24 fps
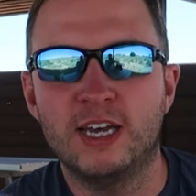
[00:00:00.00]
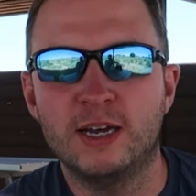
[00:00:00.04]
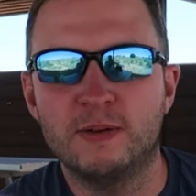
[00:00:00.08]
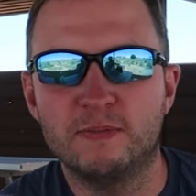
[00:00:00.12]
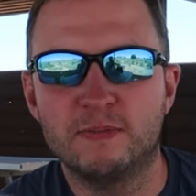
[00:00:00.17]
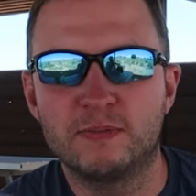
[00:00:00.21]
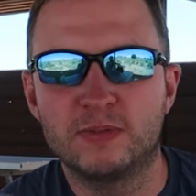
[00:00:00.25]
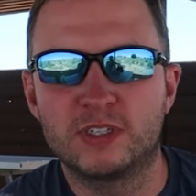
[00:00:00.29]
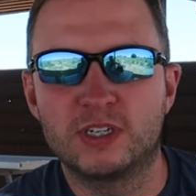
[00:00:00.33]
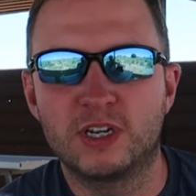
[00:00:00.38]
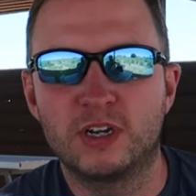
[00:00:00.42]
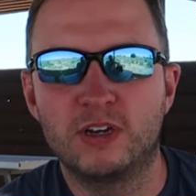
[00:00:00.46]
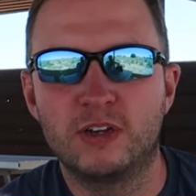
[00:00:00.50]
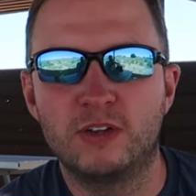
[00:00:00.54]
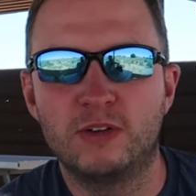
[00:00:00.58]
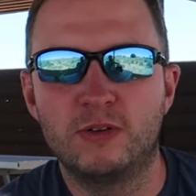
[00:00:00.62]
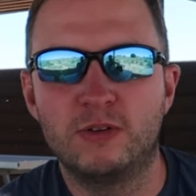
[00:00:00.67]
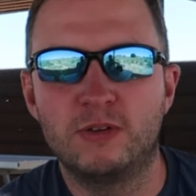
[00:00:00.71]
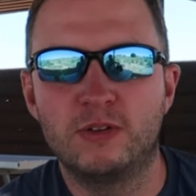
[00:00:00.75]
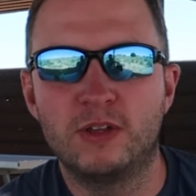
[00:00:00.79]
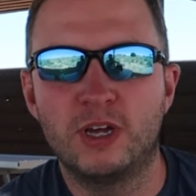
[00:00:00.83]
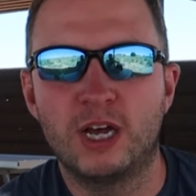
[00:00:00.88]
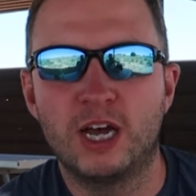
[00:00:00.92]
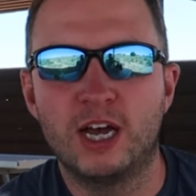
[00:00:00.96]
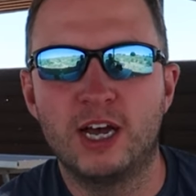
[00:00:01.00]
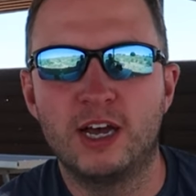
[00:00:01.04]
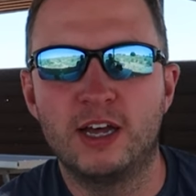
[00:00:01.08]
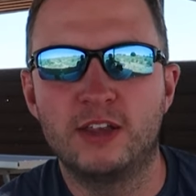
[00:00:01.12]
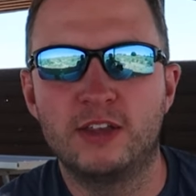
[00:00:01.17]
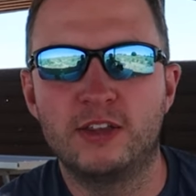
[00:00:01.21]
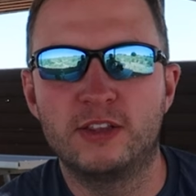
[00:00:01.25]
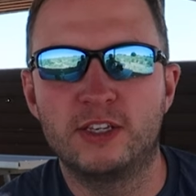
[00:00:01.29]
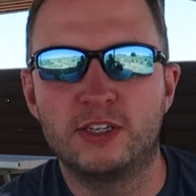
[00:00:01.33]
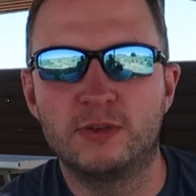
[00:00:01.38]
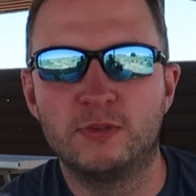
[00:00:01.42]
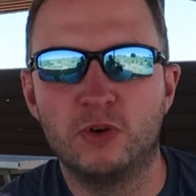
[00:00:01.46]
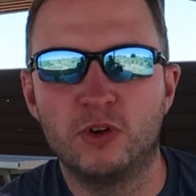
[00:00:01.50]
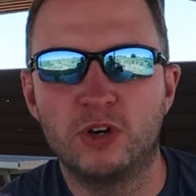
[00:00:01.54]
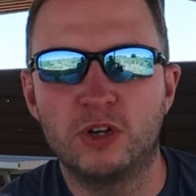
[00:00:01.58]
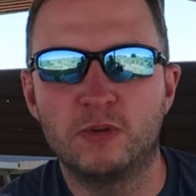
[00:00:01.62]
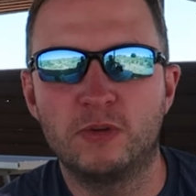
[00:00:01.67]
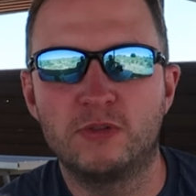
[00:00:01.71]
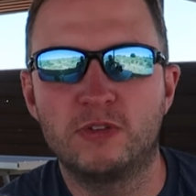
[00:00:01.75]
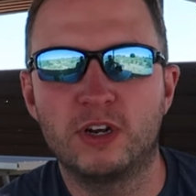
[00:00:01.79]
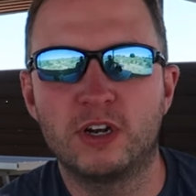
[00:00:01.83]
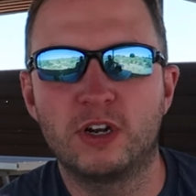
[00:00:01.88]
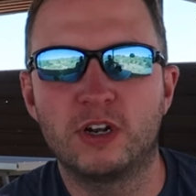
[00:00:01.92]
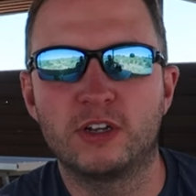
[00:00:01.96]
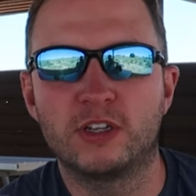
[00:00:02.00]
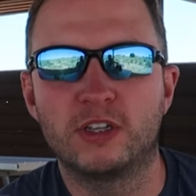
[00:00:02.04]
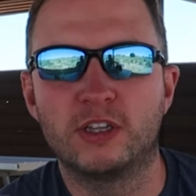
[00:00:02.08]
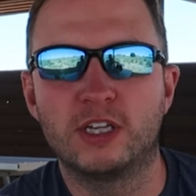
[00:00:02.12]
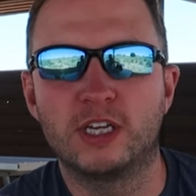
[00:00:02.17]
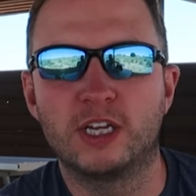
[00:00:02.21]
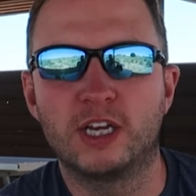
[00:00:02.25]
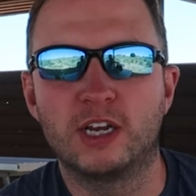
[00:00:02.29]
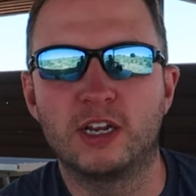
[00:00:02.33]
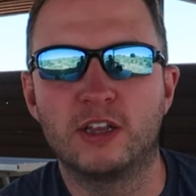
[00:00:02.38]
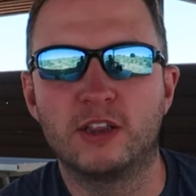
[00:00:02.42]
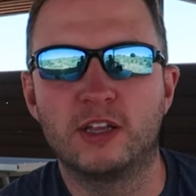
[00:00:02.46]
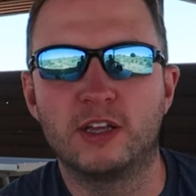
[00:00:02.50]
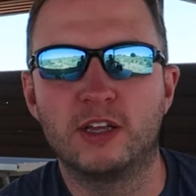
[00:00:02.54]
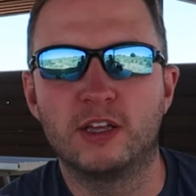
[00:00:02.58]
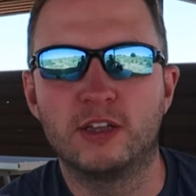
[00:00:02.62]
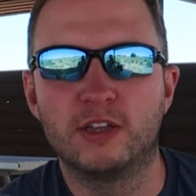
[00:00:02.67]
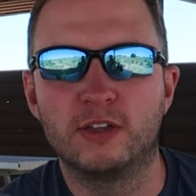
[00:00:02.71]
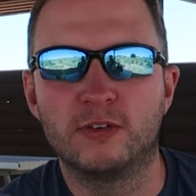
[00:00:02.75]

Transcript: Yep. So uh, this morning we've done a lot of the kind of the,